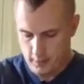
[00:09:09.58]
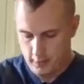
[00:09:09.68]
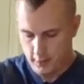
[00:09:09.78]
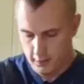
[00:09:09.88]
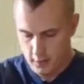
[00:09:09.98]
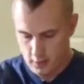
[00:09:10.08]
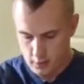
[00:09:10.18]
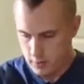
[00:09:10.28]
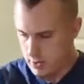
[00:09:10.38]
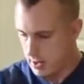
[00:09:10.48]

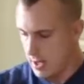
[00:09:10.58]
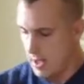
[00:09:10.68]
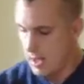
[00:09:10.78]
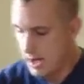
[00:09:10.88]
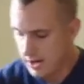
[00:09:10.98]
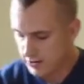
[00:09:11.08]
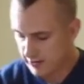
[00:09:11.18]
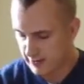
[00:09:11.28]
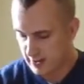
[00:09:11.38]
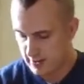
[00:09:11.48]
So I
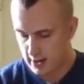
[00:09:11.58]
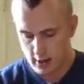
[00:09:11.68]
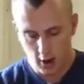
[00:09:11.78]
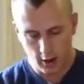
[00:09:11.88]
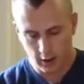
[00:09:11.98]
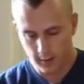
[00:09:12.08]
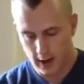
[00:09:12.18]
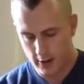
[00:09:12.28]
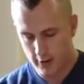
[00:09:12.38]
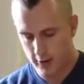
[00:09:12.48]
just did the garlic
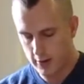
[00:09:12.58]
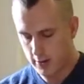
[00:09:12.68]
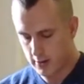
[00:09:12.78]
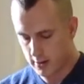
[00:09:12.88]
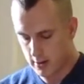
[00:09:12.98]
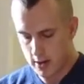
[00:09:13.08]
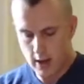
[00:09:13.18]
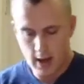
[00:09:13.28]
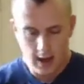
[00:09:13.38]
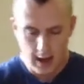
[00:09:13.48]
powder
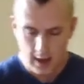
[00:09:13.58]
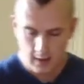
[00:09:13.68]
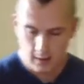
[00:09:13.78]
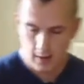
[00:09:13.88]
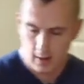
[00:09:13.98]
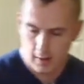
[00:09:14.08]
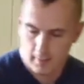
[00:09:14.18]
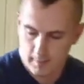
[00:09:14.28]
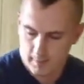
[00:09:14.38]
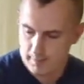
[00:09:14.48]
and the
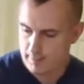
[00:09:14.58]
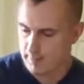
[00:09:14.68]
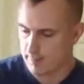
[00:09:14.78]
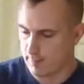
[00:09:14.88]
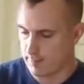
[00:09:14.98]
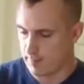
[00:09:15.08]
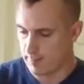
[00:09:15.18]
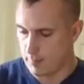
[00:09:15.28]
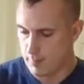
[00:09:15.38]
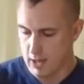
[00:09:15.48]

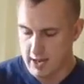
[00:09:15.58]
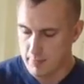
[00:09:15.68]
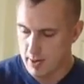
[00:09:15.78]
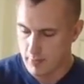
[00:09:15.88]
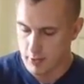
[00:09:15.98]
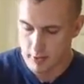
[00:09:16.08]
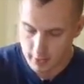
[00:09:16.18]
black pepper.